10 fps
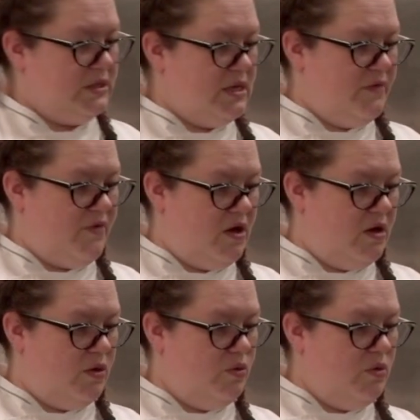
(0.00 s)
to see if
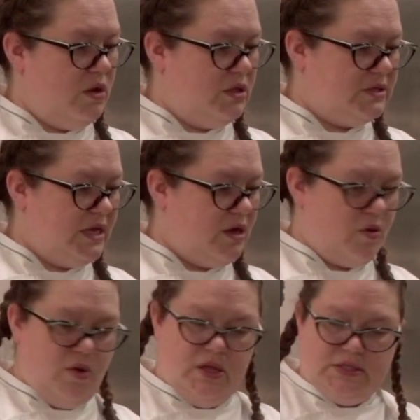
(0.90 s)
our, looks like
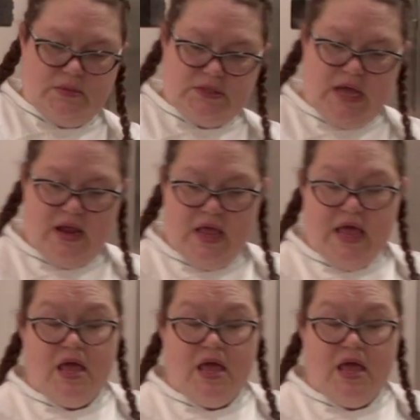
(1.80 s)
our oil is almost hot.